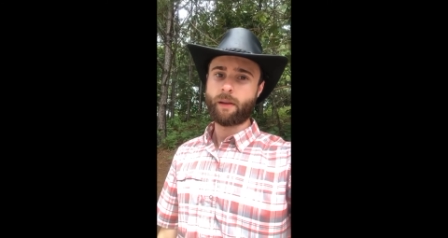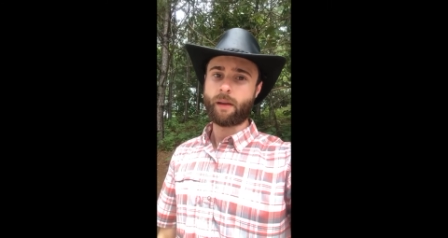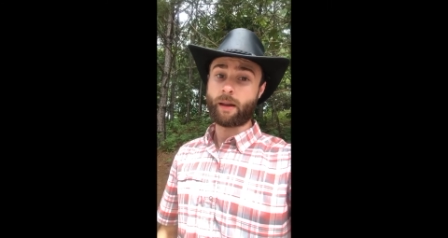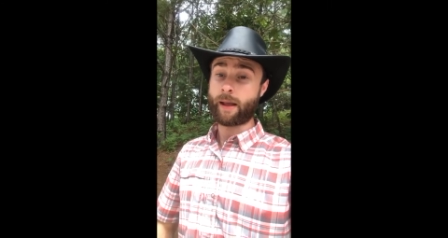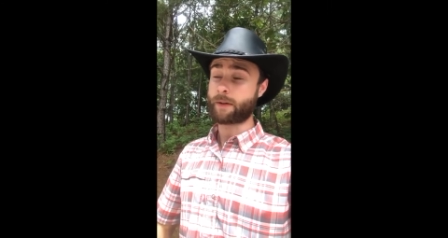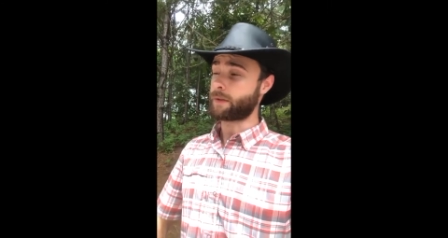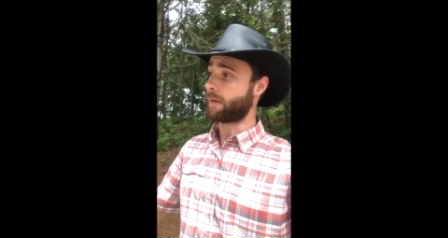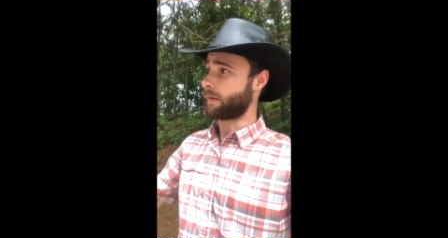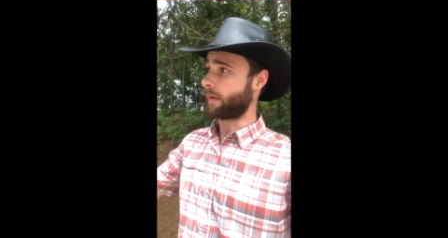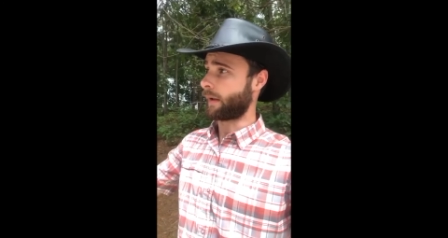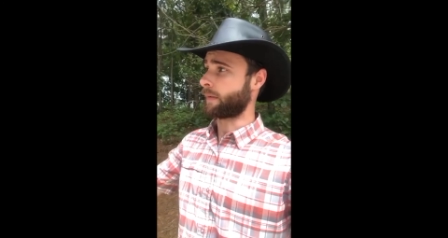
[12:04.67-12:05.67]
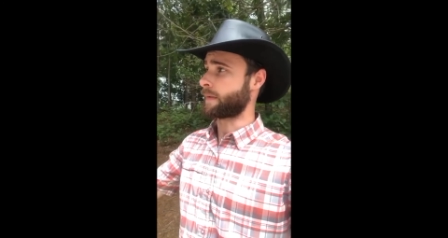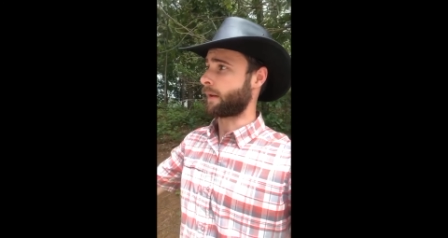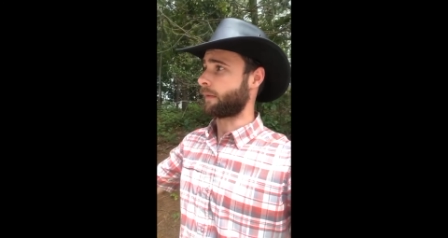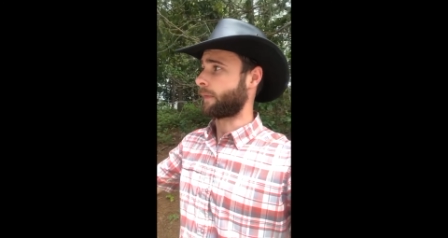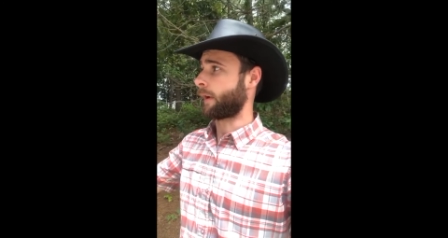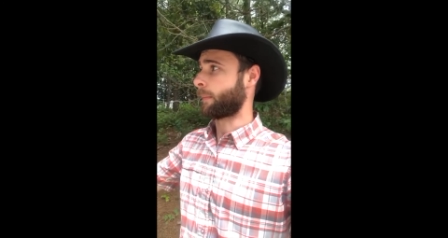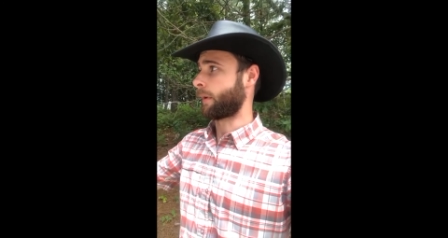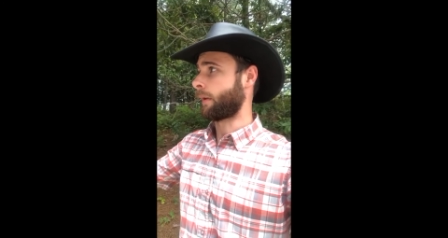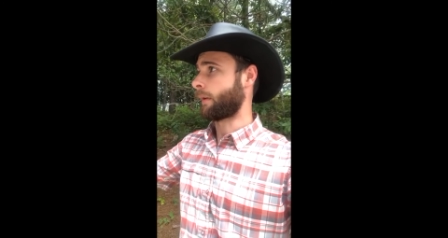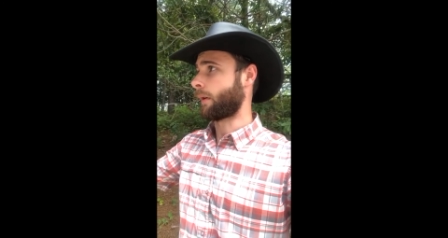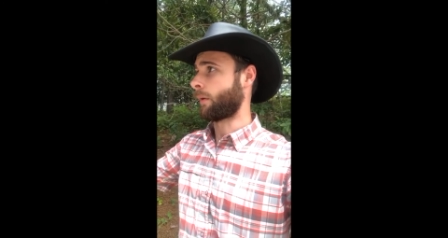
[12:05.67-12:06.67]
And actually, the Alexander
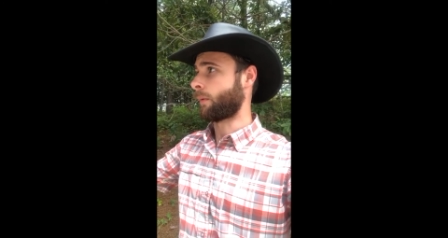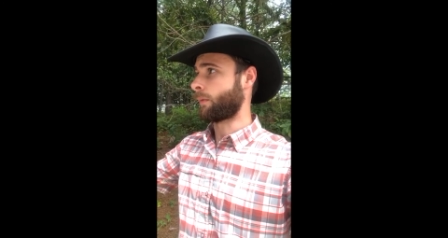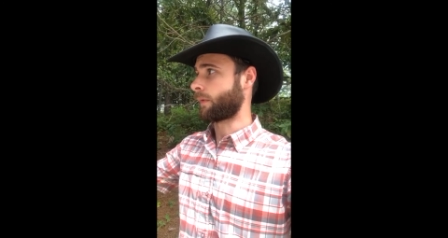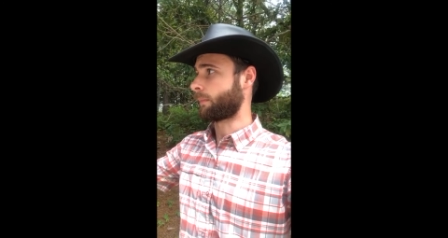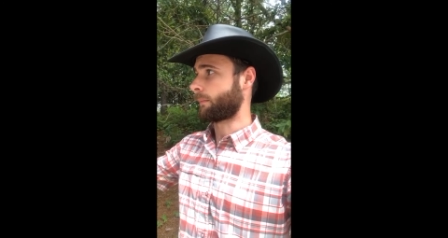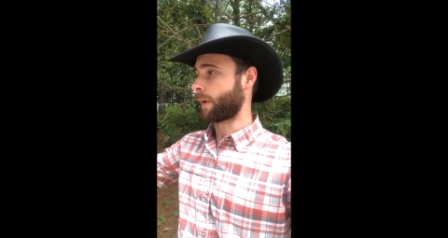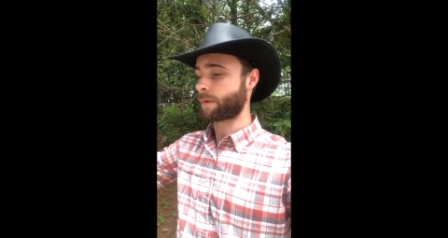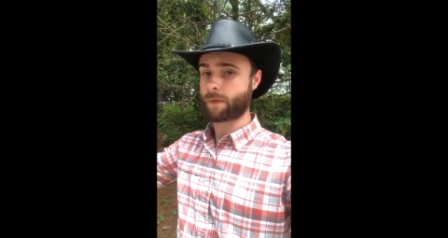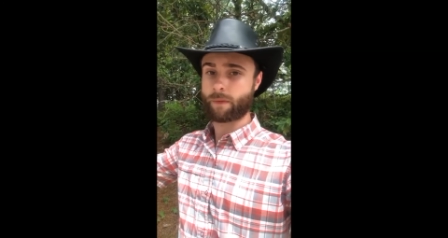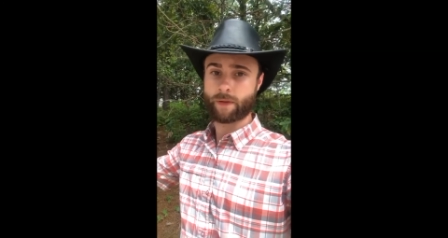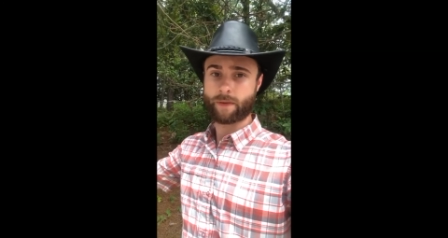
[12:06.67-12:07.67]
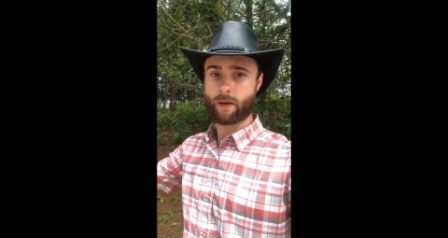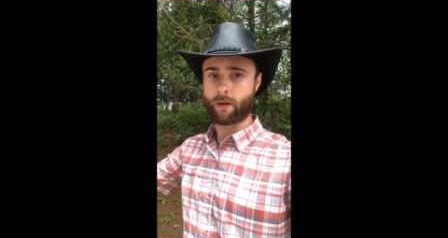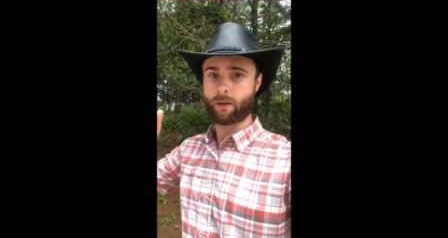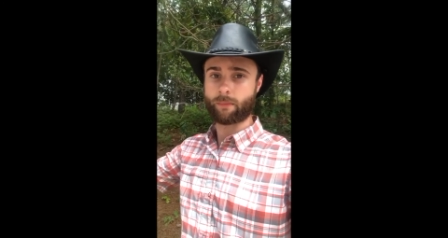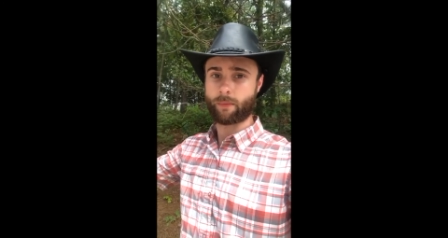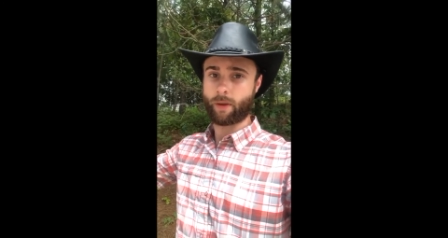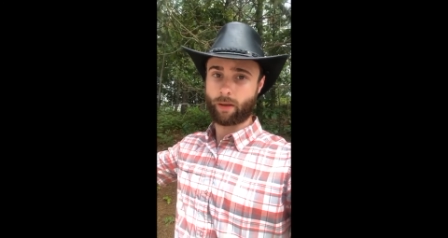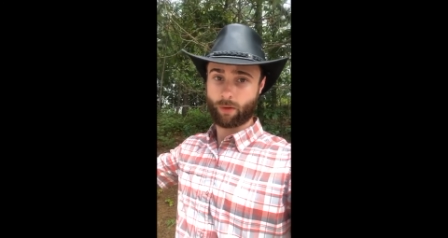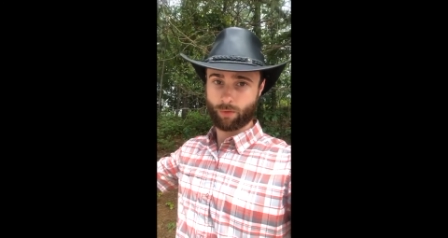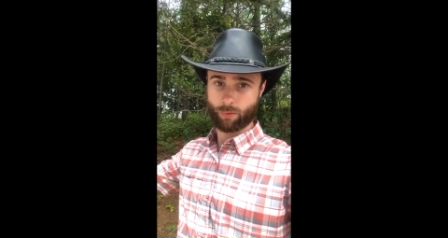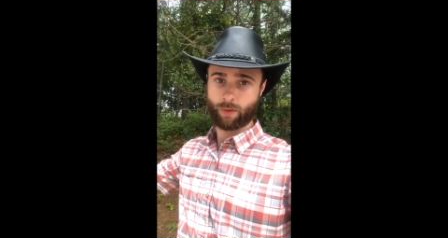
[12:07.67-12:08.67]
family owned most of this area, like
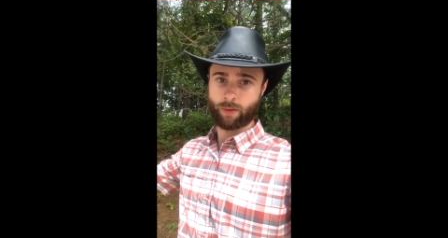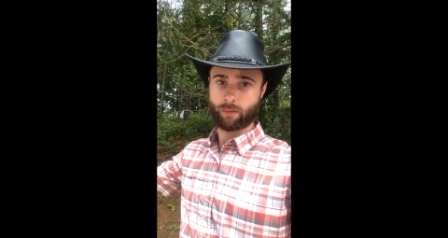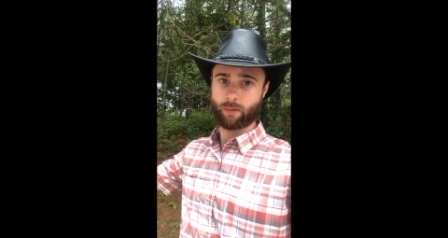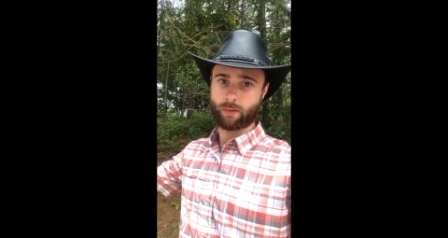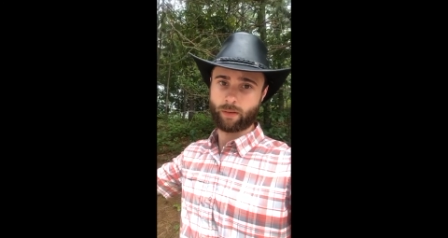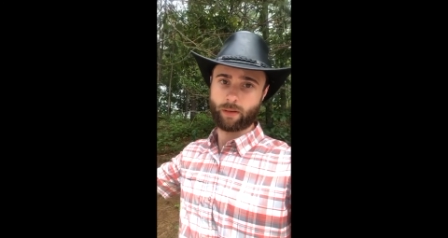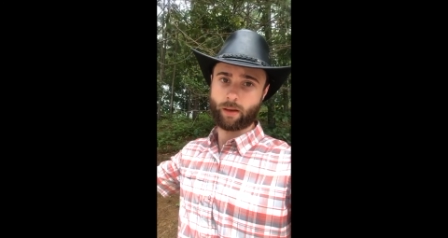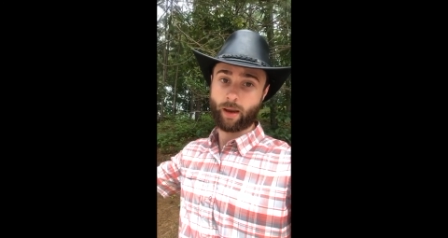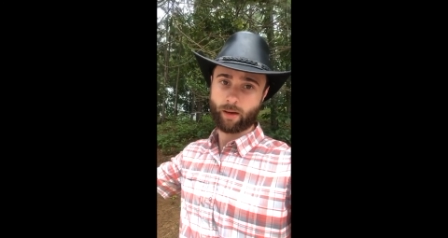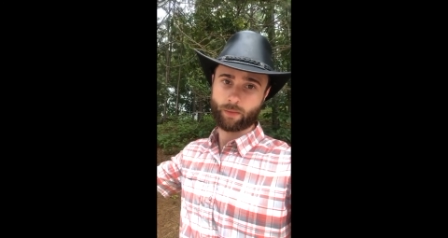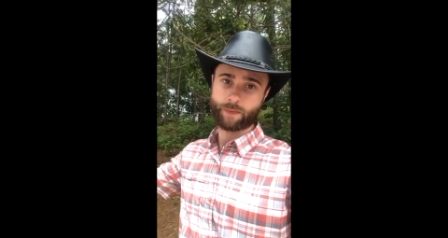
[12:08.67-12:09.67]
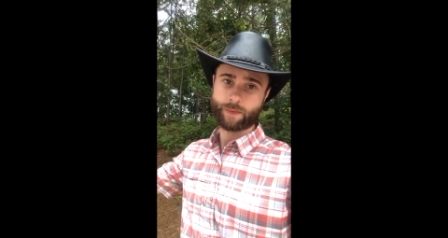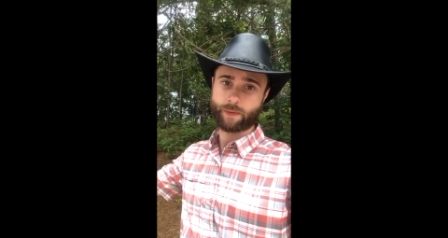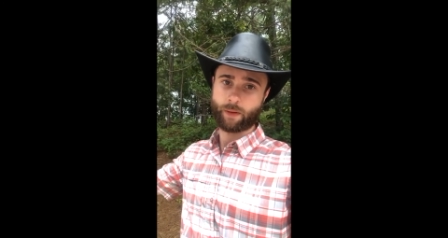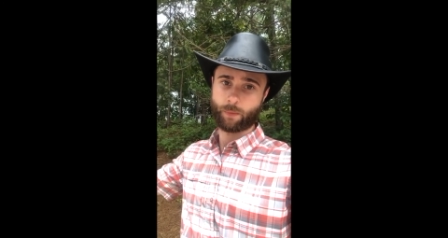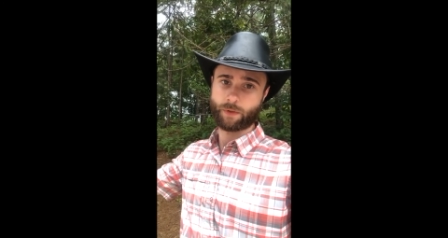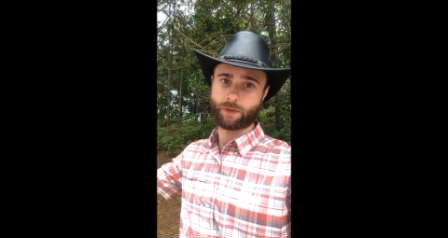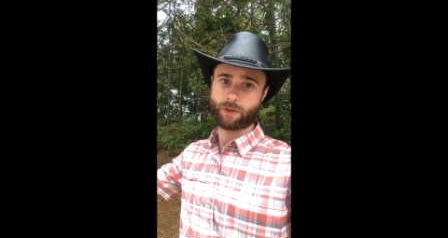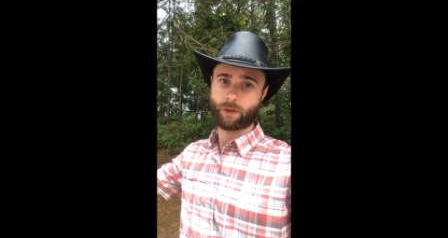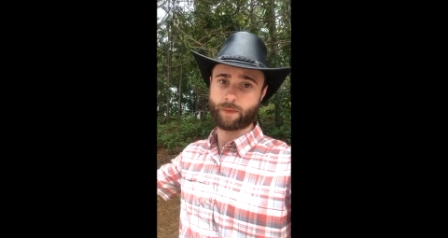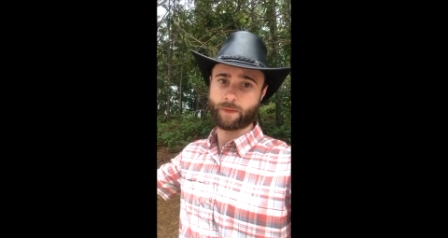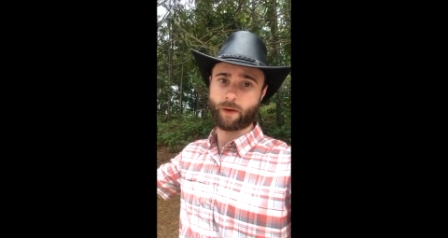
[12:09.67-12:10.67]
including the house that we just
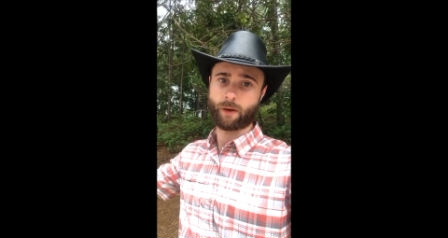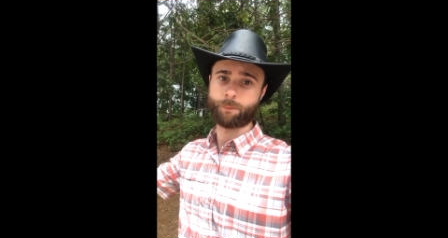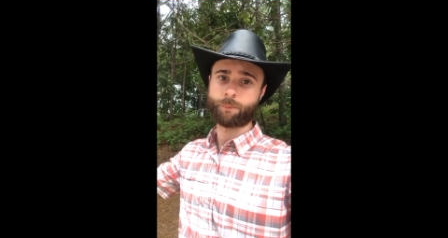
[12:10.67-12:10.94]
saw,